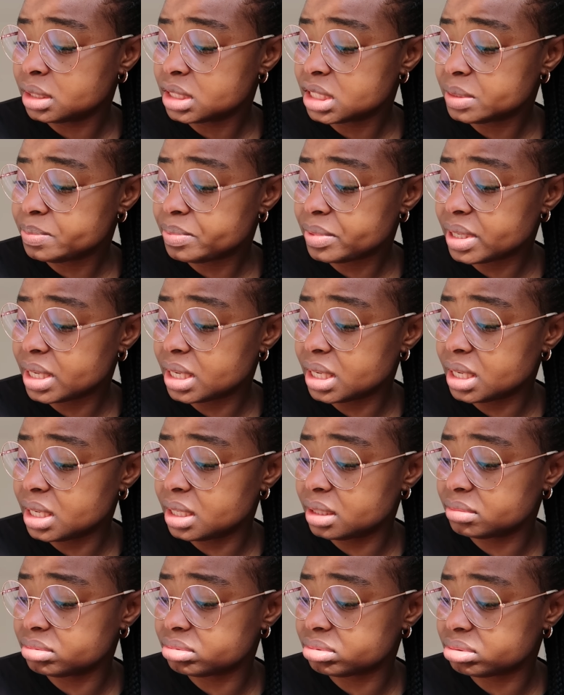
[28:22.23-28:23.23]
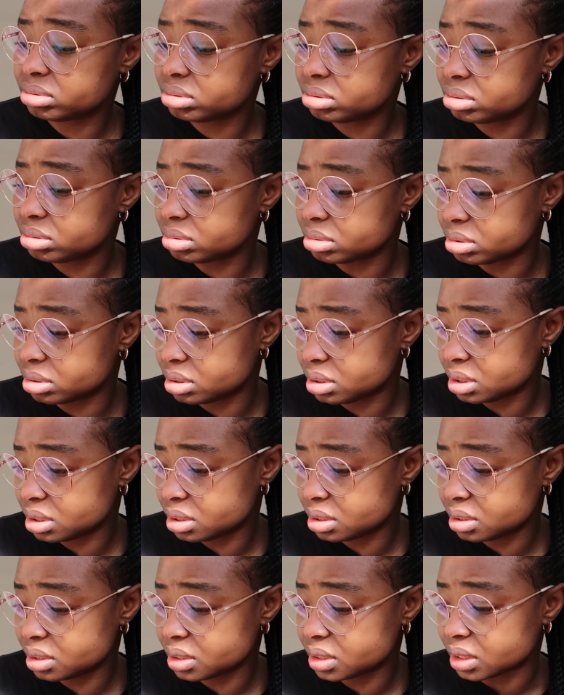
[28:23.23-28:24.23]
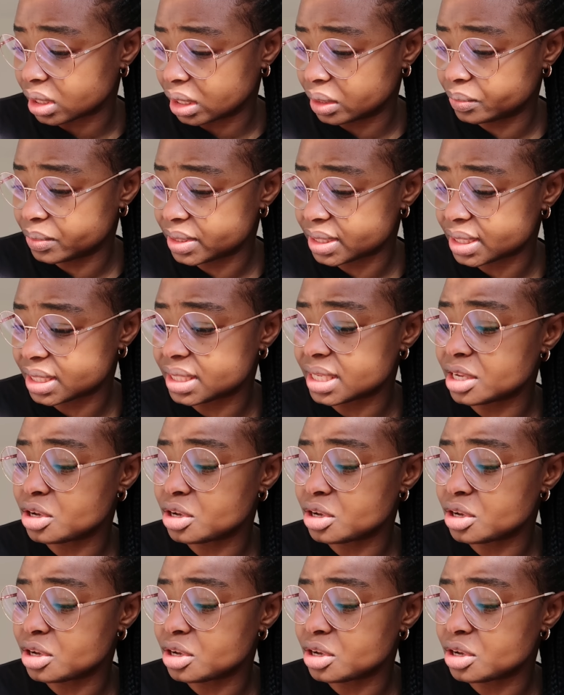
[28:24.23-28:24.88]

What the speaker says: spray, what is it?